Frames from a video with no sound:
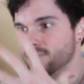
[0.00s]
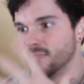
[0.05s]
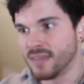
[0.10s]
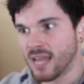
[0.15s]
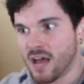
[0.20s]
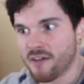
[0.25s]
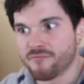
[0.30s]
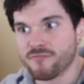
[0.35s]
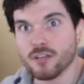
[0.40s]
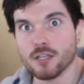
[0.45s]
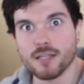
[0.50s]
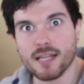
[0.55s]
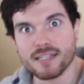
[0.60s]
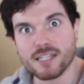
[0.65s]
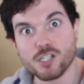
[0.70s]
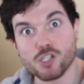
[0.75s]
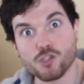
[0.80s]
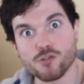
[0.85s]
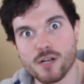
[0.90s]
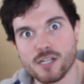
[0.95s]
not feel like
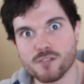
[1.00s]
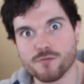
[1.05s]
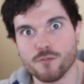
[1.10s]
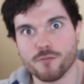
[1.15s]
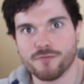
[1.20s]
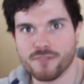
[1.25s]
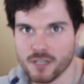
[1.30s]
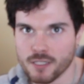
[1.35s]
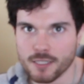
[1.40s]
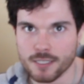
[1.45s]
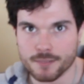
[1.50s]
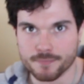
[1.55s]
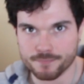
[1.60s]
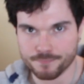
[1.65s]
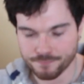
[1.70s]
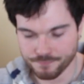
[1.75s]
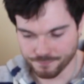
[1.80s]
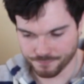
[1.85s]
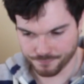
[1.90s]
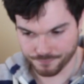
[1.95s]
this stressful feeling
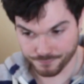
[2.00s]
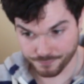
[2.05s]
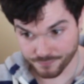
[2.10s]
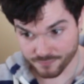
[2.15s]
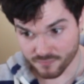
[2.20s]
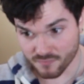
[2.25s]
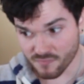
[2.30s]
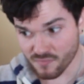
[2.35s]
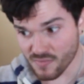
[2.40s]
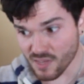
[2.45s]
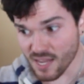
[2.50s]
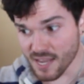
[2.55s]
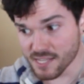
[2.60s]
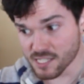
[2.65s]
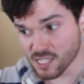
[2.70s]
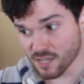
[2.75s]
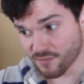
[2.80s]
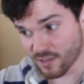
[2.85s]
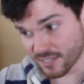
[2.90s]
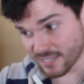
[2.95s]

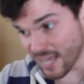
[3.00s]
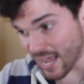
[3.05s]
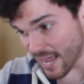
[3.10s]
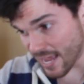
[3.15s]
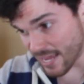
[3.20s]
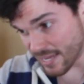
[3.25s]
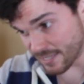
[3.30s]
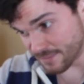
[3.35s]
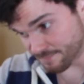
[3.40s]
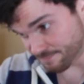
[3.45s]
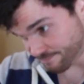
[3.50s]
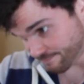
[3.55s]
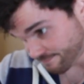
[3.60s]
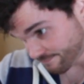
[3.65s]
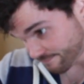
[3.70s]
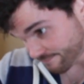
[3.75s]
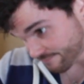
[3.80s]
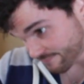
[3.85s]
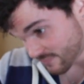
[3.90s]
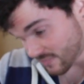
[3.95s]
and stuff like that. And,
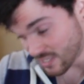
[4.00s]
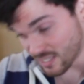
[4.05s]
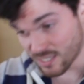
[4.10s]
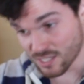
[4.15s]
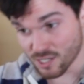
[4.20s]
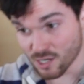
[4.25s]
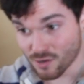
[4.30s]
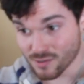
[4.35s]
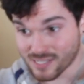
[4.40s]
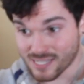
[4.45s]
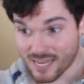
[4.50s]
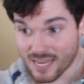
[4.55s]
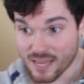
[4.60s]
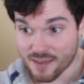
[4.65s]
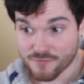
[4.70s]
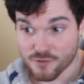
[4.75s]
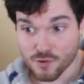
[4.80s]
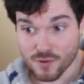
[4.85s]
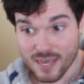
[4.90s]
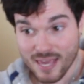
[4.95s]
you know, it's like,
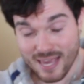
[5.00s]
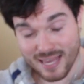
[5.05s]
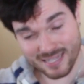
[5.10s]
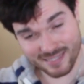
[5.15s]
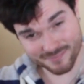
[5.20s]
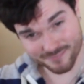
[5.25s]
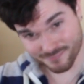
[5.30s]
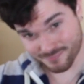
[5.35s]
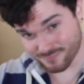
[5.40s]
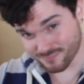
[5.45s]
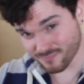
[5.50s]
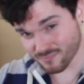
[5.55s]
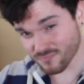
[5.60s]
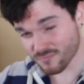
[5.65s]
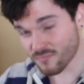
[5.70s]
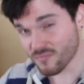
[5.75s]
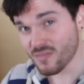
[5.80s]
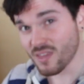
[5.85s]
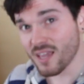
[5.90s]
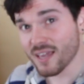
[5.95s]
if you can't
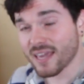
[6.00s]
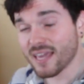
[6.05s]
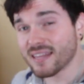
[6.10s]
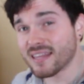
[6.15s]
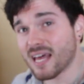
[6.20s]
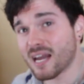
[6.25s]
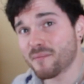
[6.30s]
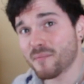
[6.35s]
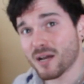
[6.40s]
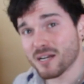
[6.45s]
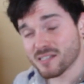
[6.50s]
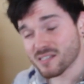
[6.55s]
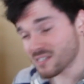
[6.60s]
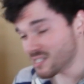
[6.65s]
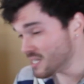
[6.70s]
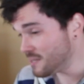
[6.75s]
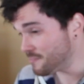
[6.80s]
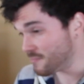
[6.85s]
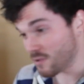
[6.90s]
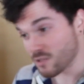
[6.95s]
get that amount of
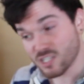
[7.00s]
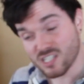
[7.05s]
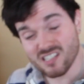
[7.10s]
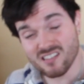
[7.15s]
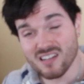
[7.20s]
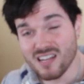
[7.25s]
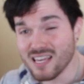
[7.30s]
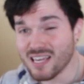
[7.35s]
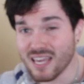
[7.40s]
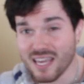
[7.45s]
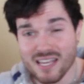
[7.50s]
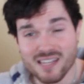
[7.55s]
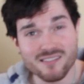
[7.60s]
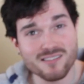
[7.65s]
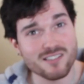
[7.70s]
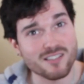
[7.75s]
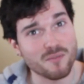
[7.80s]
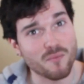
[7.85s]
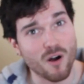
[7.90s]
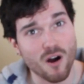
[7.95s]
sleep, sneak
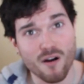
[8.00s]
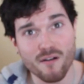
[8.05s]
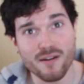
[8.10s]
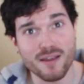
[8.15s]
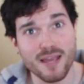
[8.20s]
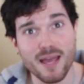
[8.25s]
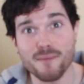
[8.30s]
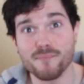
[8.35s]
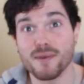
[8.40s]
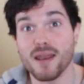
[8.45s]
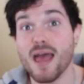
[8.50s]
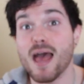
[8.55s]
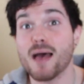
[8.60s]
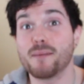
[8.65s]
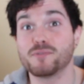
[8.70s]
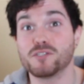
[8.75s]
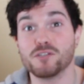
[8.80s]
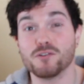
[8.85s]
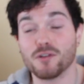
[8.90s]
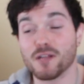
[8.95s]
in some REM
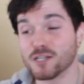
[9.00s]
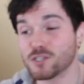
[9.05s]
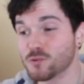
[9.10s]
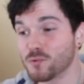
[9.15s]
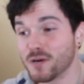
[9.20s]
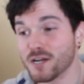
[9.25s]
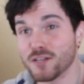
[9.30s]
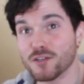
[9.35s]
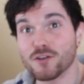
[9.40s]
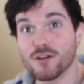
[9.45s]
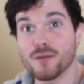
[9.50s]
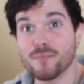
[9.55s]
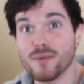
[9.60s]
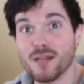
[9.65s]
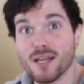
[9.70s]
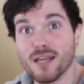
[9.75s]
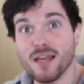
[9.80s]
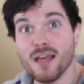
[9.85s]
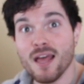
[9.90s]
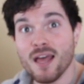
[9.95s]
naps, you know, like 20, 30
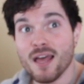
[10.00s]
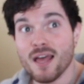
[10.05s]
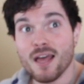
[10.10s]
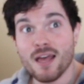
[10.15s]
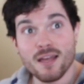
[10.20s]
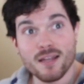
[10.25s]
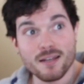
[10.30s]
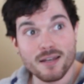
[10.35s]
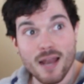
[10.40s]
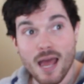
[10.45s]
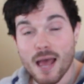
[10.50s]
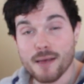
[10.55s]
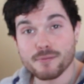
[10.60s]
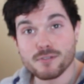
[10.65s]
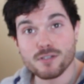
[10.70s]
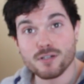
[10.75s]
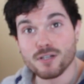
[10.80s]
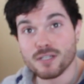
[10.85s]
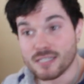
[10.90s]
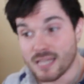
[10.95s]
minute
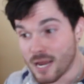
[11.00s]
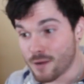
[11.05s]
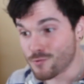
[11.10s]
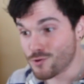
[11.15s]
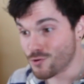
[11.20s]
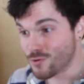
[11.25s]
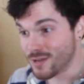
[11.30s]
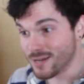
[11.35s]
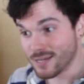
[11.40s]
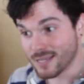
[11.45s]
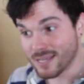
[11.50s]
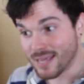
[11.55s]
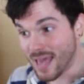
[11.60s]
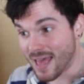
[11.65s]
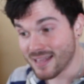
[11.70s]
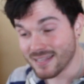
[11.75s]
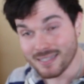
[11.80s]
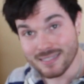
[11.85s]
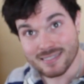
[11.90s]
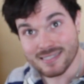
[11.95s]
naps during the day where you can
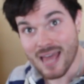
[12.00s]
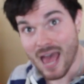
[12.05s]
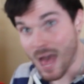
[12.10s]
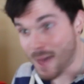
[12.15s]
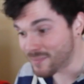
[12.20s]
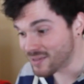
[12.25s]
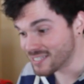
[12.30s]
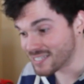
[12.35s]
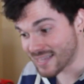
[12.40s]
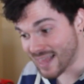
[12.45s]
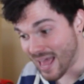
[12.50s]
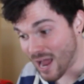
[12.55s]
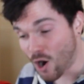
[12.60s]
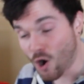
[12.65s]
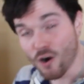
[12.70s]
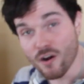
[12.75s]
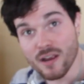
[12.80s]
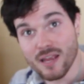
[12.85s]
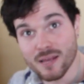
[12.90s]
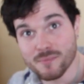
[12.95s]
tap into that
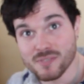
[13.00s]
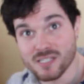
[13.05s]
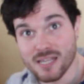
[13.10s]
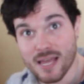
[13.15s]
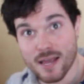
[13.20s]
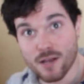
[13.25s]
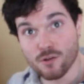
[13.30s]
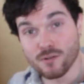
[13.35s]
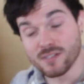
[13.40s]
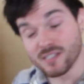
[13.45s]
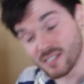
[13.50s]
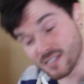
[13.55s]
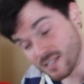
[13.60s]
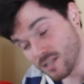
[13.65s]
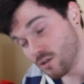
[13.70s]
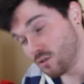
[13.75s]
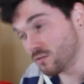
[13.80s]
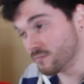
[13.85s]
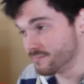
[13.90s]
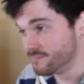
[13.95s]
REM cycle and
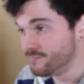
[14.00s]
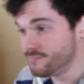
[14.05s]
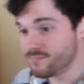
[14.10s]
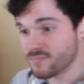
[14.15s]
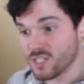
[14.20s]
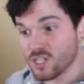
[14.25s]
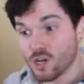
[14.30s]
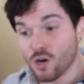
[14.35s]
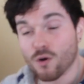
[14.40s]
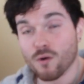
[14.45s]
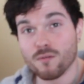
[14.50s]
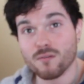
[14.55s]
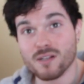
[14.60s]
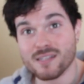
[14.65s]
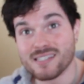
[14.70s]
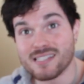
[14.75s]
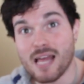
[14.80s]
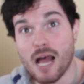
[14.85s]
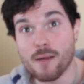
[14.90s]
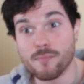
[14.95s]
still, you know,
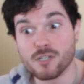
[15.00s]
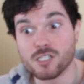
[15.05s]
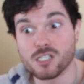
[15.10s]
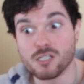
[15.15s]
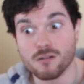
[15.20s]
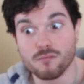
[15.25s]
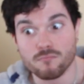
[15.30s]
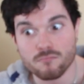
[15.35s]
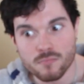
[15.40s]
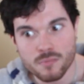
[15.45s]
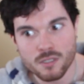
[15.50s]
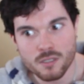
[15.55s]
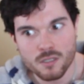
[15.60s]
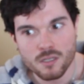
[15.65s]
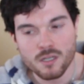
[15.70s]
establish some